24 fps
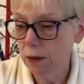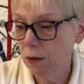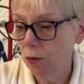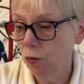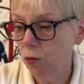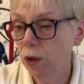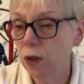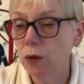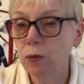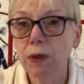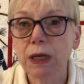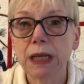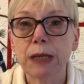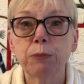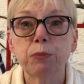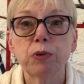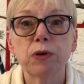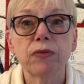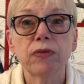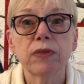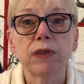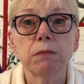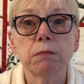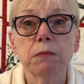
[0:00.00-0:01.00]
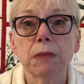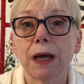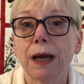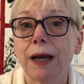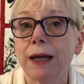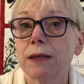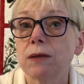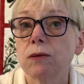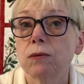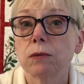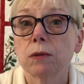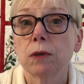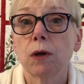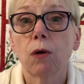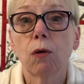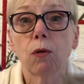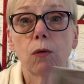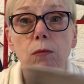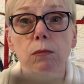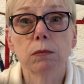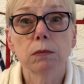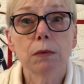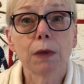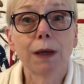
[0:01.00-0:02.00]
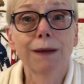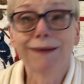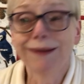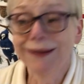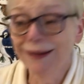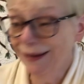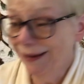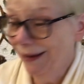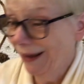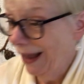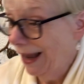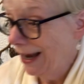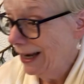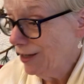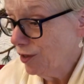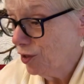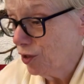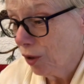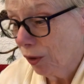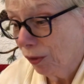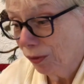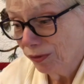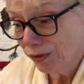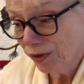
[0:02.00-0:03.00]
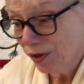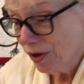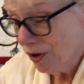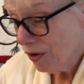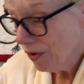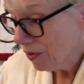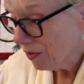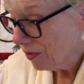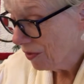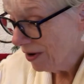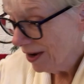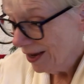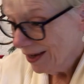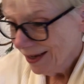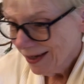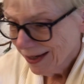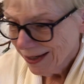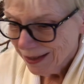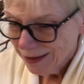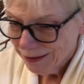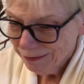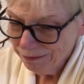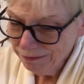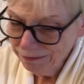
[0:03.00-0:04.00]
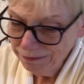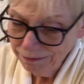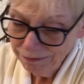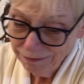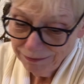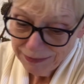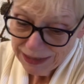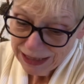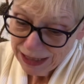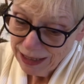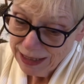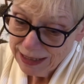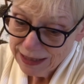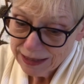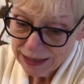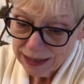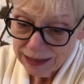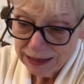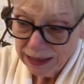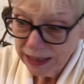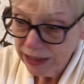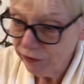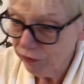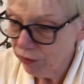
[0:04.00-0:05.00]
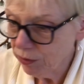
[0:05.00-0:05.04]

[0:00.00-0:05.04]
Where will I put them? I don't know. I don't know. Unless I leave